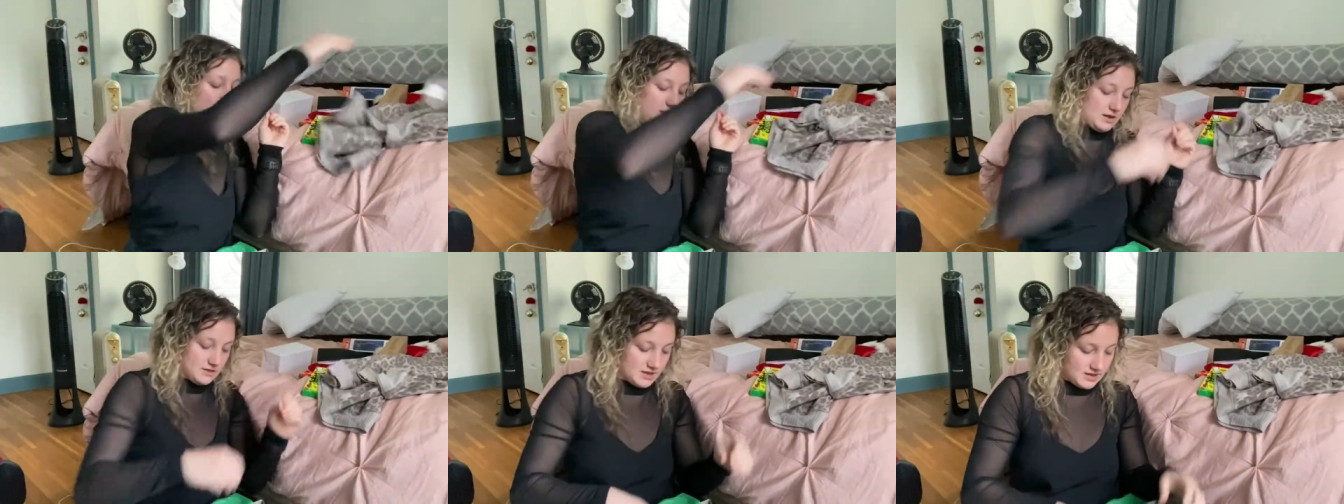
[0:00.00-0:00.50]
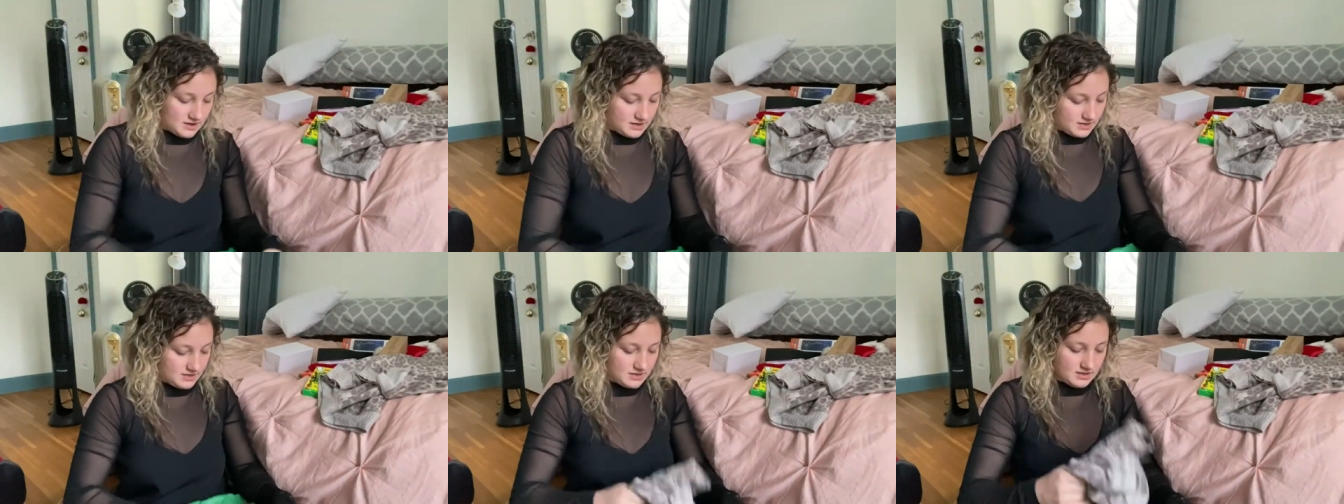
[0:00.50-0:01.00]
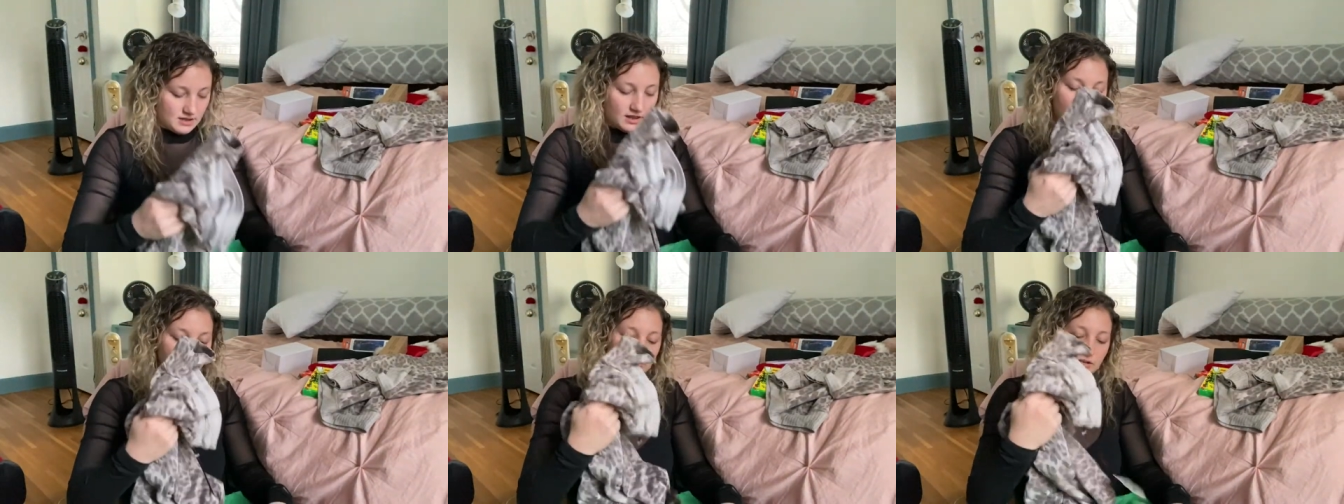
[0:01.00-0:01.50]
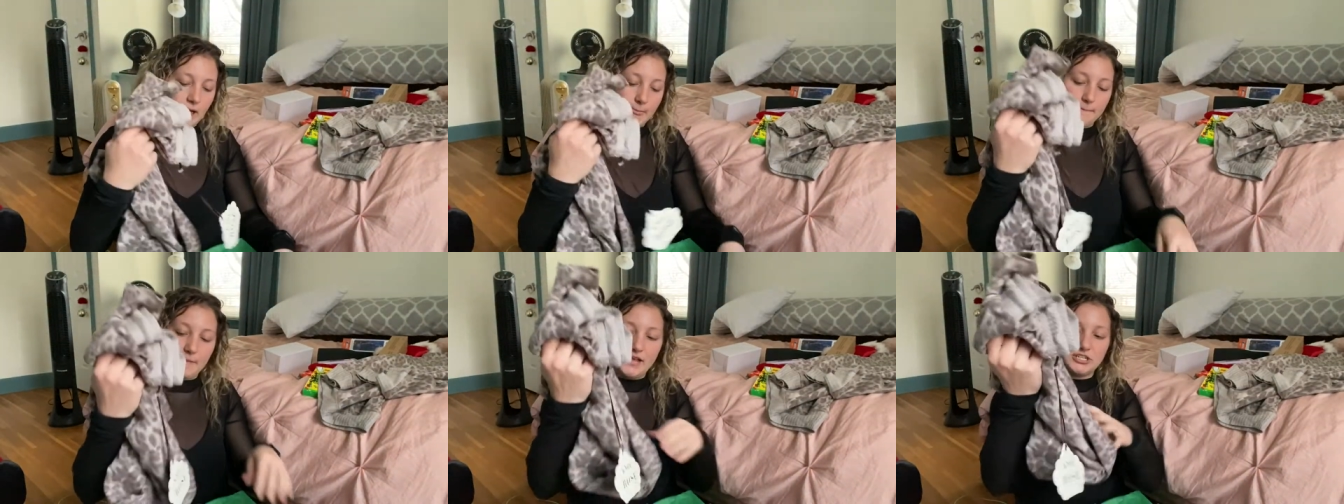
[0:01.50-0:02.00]
And then I also got the
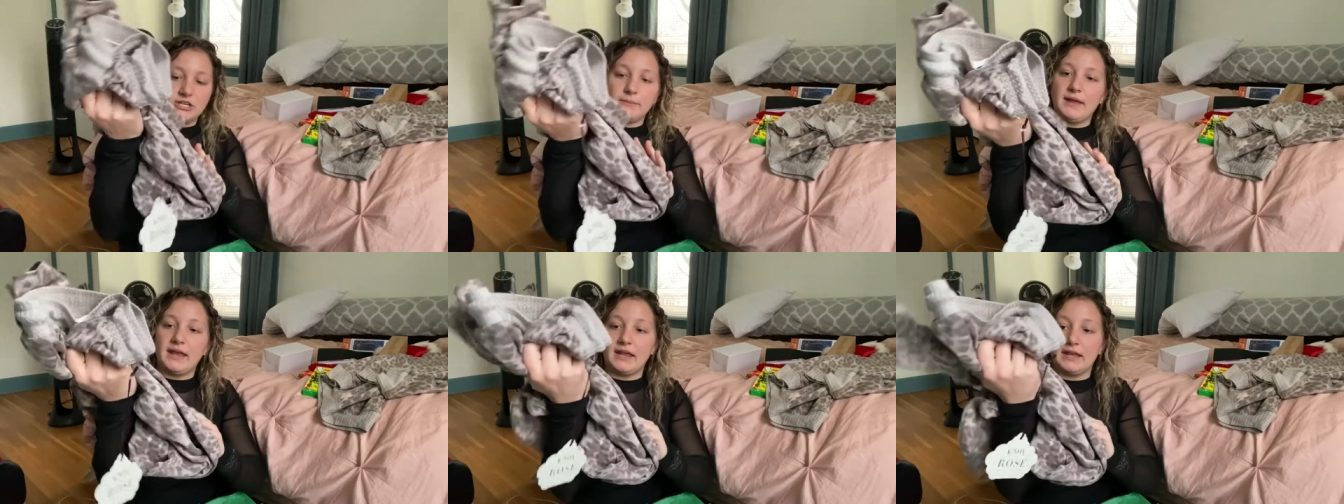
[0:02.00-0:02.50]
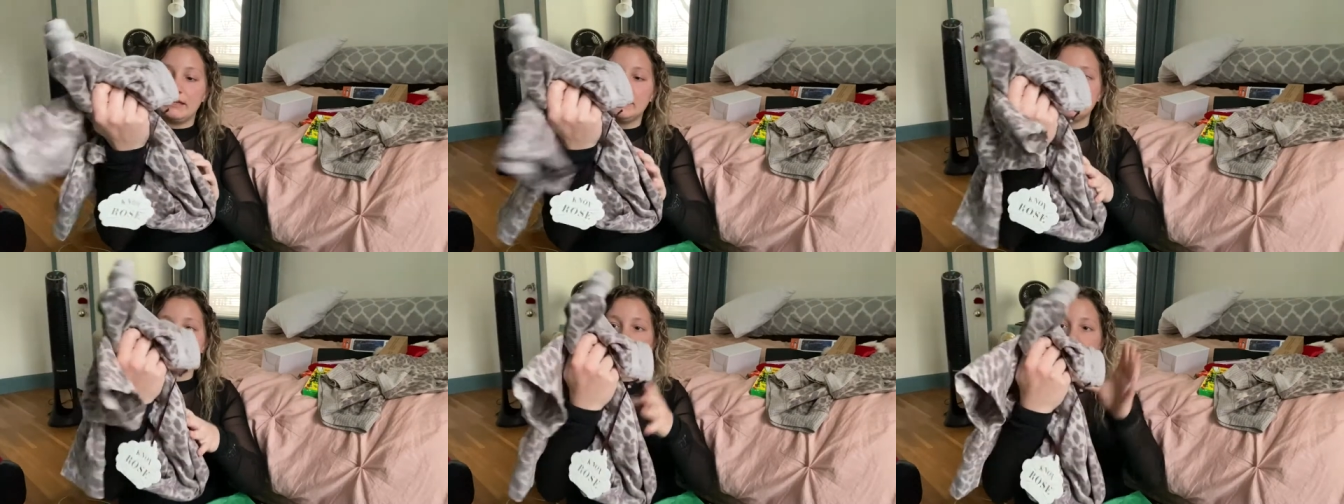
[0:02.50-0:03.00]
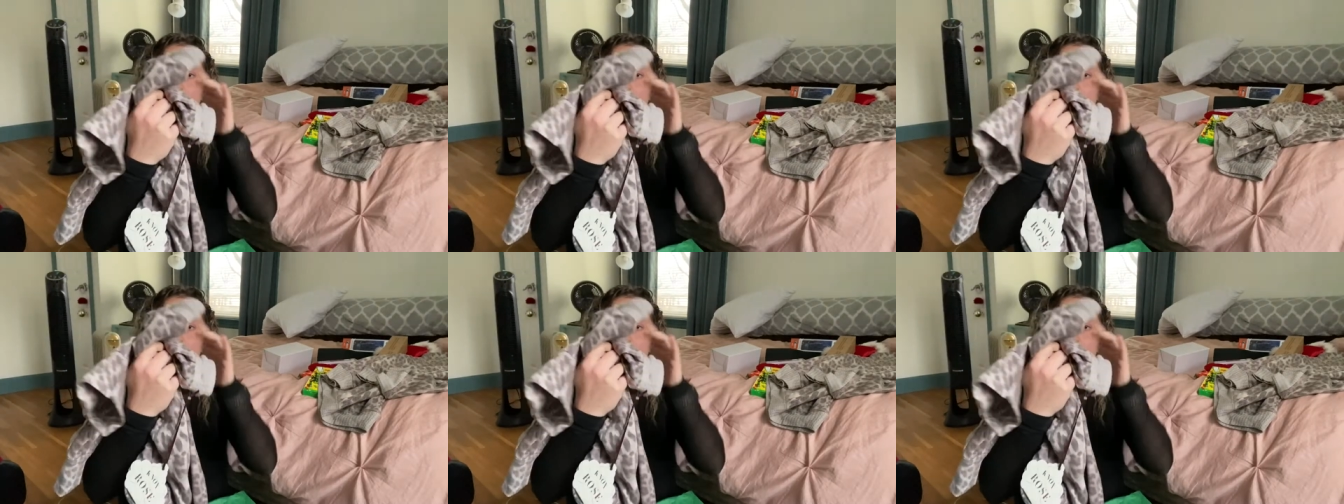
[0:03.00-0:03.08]
matching pants